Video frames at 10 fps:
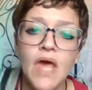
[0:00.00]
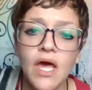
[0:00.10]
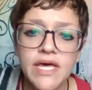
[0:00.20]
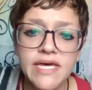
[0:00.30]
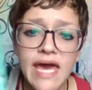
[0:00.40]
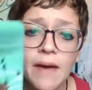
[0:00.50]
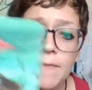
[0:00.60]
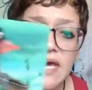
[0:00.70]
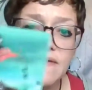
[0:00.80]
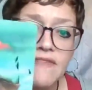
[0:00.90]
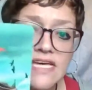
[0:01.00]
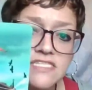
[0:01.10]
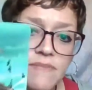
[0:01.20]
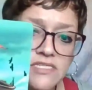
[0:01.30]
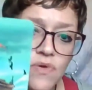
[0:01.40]
You can't be in these
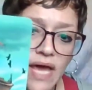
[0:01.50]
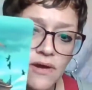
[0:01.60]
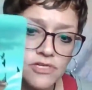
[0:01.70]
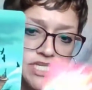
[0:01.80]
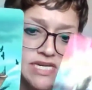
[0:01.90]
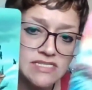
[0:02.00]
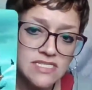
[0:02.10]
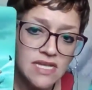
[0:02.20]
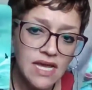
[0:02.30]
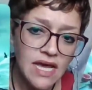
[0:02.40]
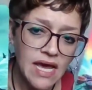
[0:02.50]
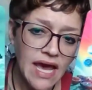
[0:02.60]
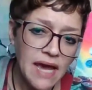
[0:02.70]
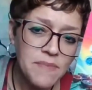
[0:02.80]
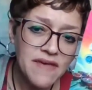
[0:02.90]
mental energies
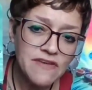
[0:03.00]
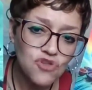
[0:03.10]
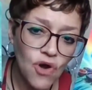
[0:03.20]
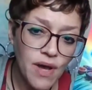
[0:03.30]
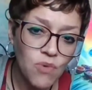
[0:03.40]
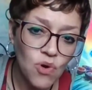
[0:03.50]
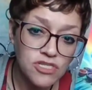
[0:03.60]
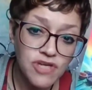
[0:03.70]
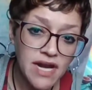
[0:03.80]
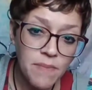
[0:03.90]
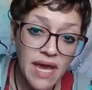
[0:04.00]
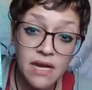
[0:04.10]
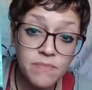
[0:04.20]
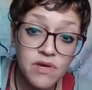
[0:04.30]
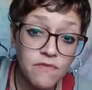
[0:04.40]
and be at the drawing board trying to paint a
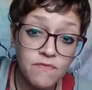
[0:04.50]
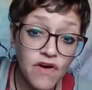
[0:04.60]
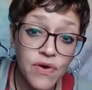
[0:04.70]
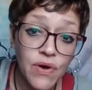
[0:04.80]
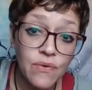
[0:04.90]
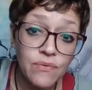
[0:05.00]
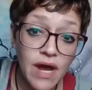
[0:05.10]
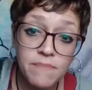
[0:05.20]
beautiful photo, right?